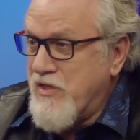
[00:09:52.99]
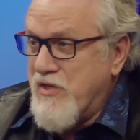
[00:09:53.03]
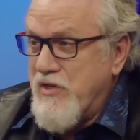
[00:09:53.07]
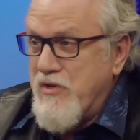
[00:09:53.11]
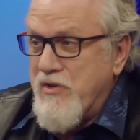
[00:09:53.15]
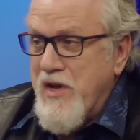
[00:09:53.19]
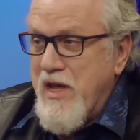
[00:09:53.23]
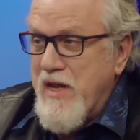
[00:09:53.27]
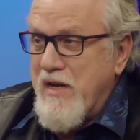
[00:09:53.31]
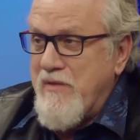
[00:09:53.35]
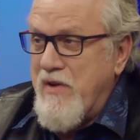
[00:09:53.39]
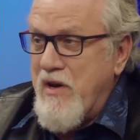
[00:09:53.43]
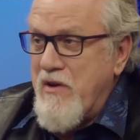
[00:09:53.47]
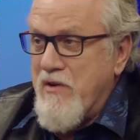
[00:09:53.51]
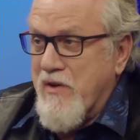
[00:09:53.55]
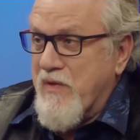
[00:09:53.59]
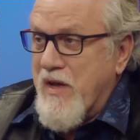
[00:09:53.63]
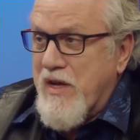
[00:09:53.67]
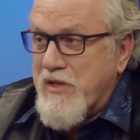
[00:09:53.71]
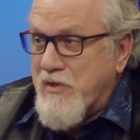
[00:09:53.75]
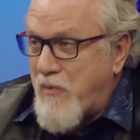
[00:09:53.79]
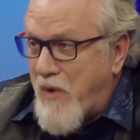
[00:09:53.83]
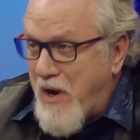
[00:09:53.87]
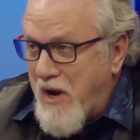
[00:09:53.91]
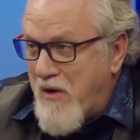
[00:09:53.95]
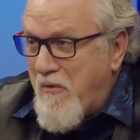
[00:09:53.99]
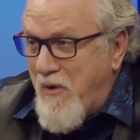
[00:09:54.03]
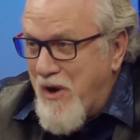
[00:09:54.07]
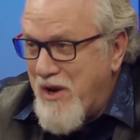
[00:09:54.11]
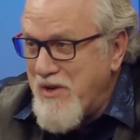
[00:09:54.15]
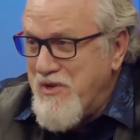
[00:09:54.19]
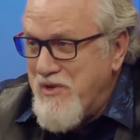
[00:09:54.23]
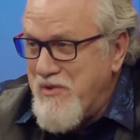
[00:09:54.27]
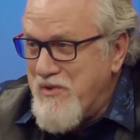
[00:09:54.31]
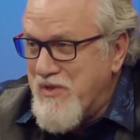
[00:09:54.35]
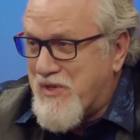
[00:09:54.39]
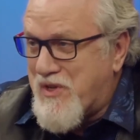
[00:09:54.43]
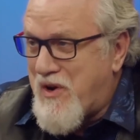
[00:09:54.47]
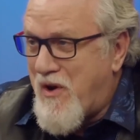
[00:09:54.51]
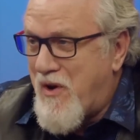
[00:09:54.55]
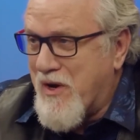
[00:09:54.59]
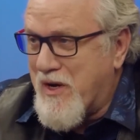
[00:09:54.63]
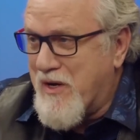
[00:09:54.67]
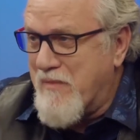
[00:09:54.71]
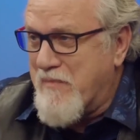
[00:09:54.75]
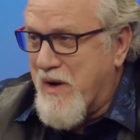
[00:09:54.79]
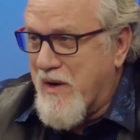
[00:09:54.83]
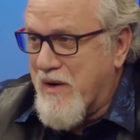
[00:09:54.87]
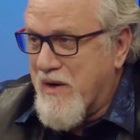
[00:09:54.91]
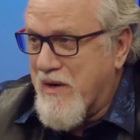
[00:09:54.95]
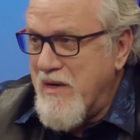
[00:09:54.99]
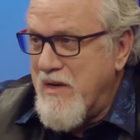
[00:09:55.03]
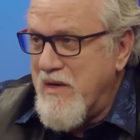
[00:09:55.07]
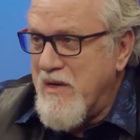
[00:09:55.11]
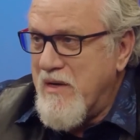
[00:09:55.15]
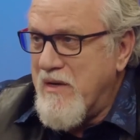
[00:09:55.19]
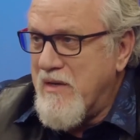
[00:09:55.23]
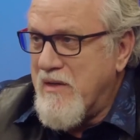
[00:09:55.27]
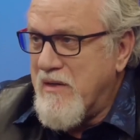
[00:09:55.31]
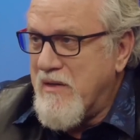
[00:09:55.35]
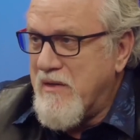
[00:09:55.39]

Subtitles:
This is your native area. That's why I want you to talk about it.